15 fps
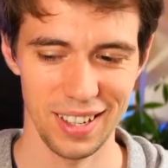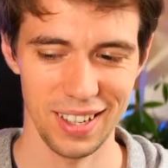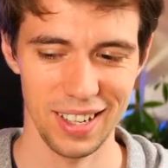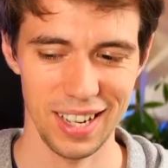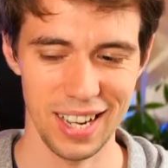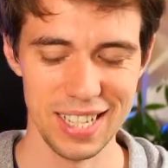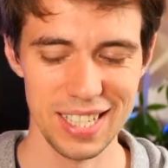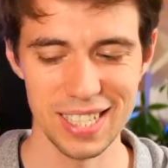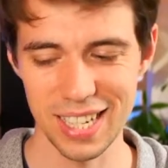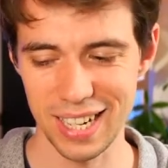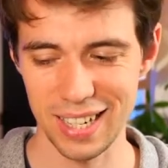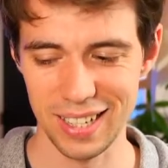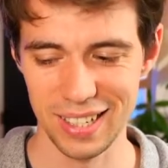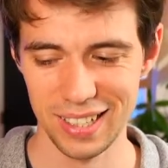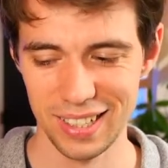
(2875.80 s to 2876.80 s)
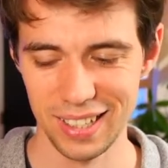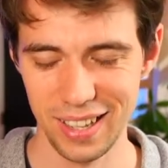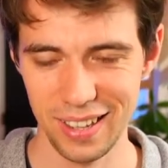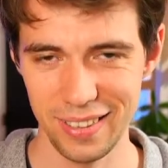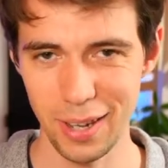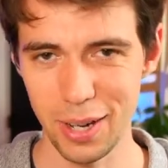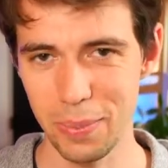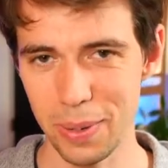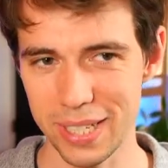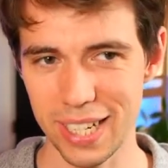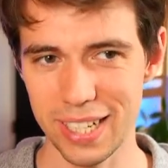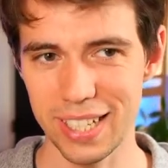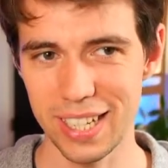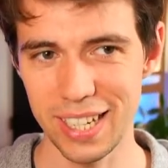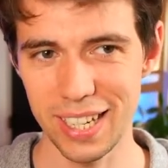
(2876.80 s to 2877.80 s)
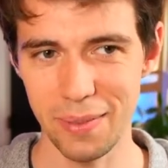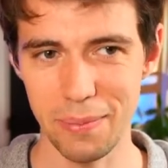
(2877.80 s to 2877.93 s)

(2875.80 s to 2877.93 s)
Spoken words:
And still, 30% here,